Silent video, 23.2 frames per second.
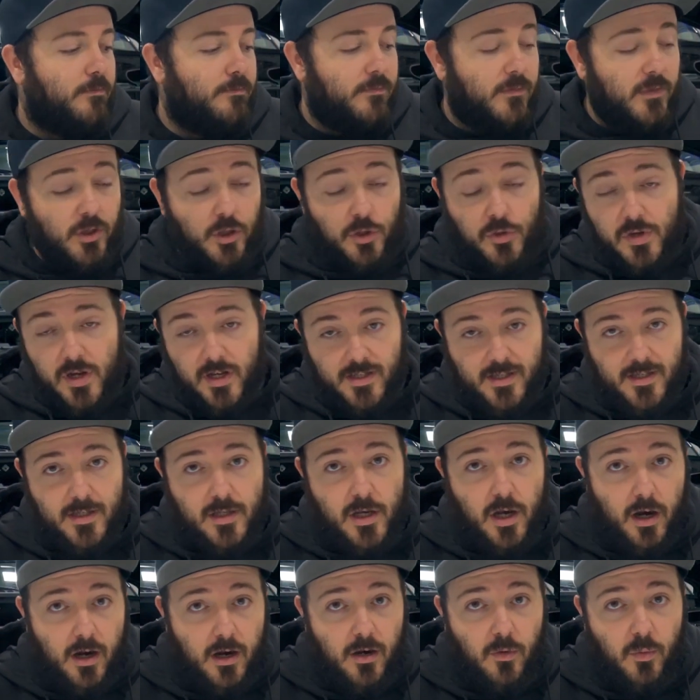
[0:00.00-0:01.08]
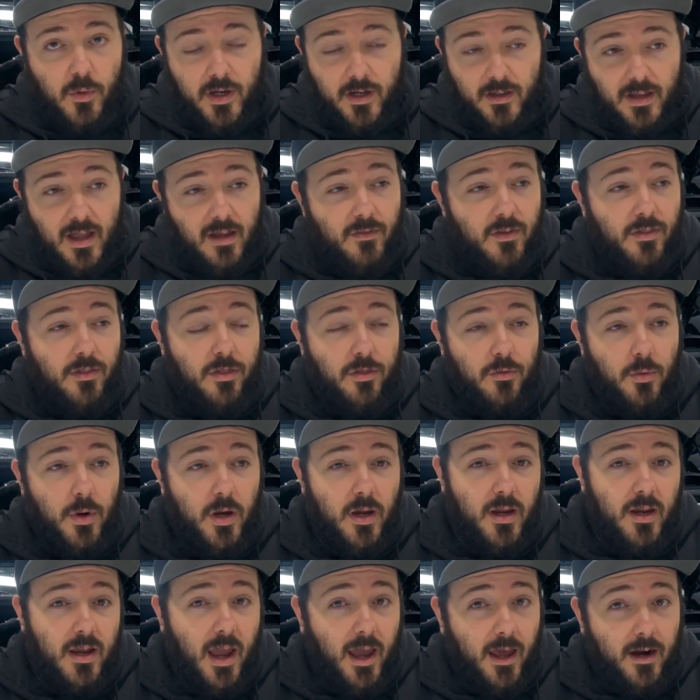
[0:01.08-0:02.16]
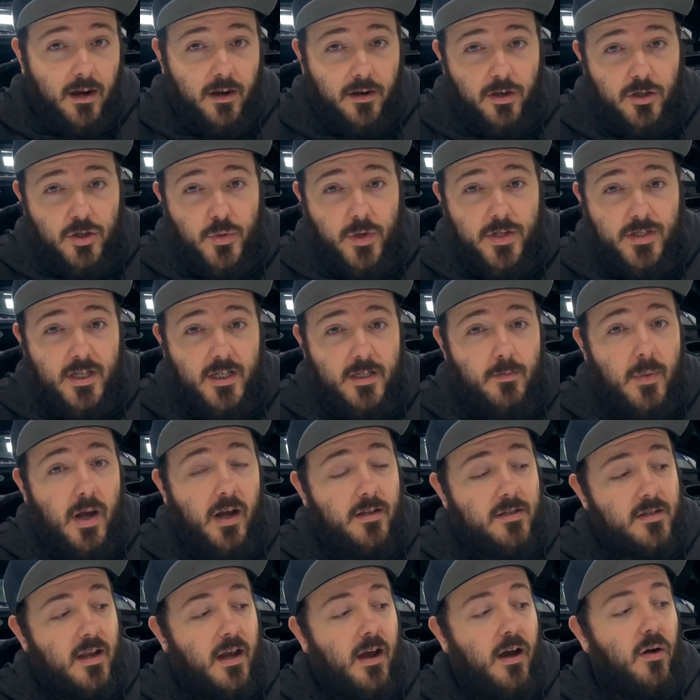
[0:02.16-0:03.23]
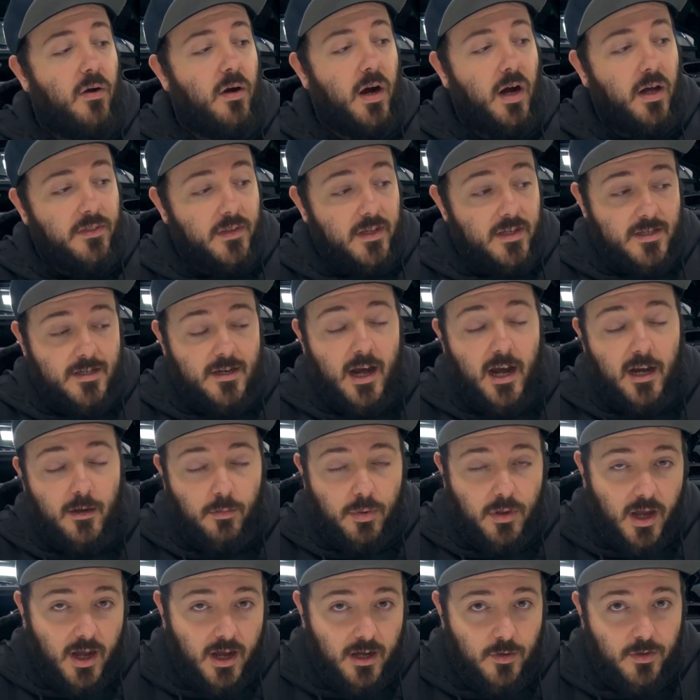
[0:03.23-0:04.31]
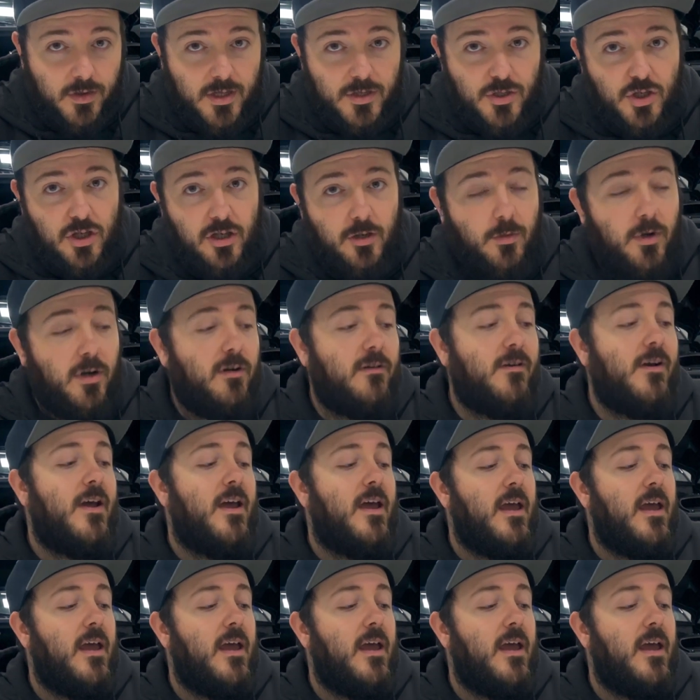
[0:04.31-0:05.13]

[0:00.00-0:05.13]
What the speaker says: Lucas's car went 11.3 at 126 miles an hour on the stock block with this turbo.